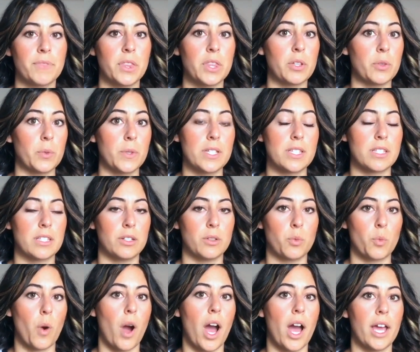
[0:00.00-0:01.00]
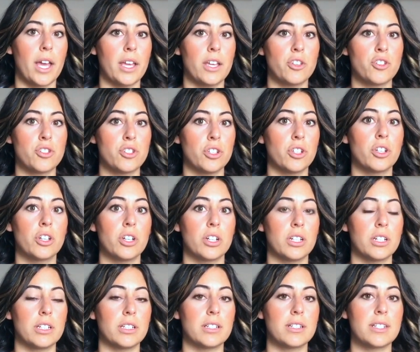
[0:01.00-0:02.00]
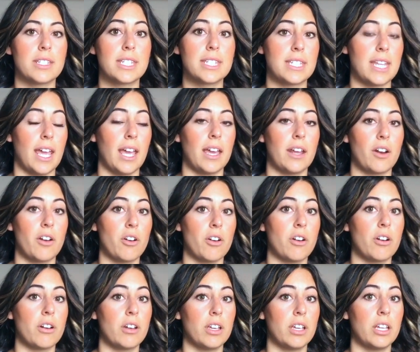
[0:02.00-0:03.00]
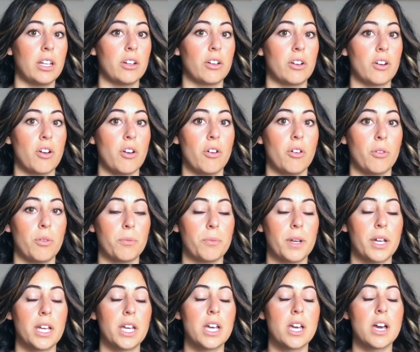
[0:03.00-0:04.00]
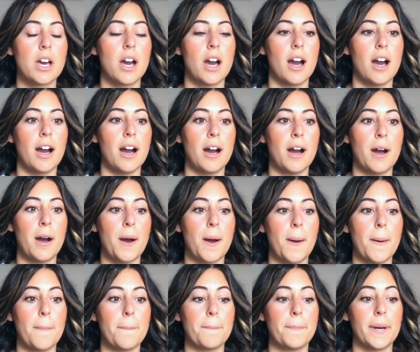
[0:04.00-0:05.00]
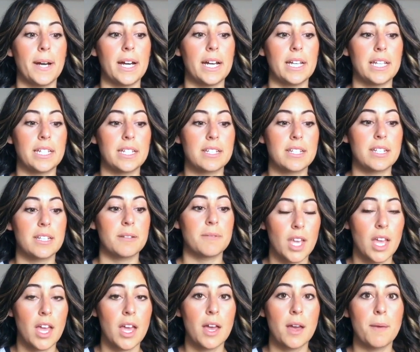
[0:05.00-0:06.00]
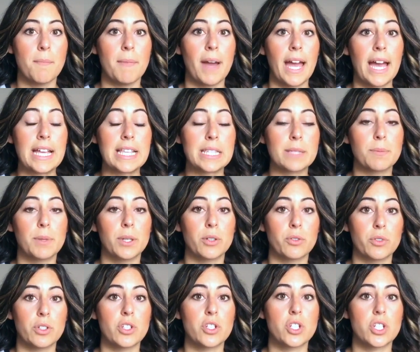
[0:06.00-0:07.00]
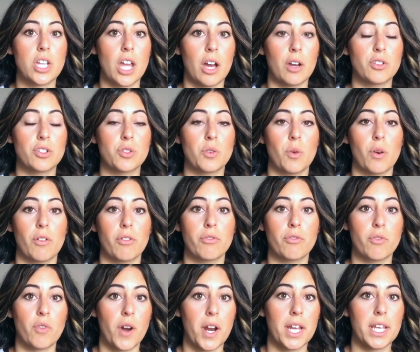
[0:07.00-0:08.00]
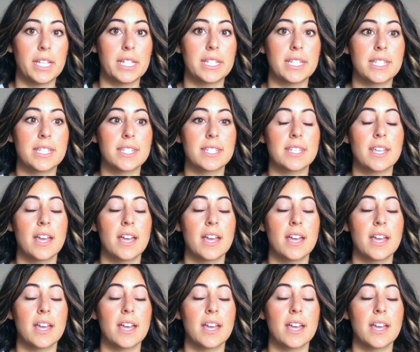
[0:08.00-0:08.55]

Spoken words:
the reason why she couldn't stay in her home. But my husband reached out to our friends